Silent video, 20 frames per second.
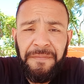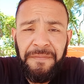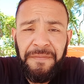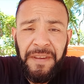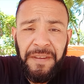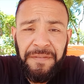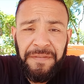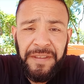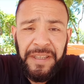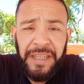
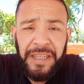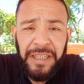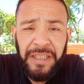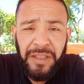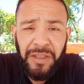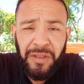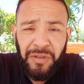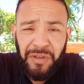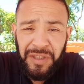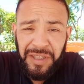50
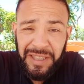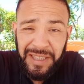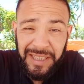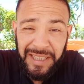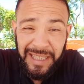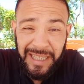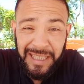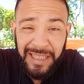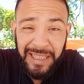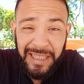to
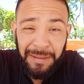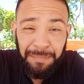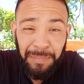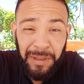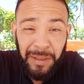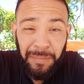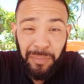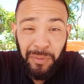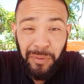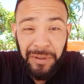60
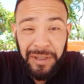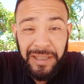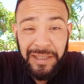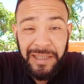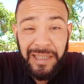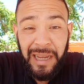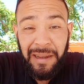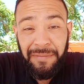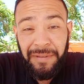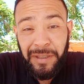people
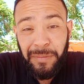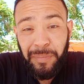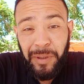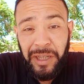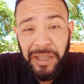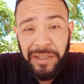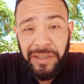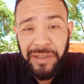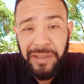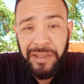inside his
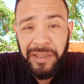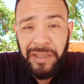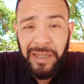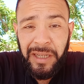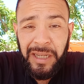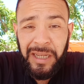bus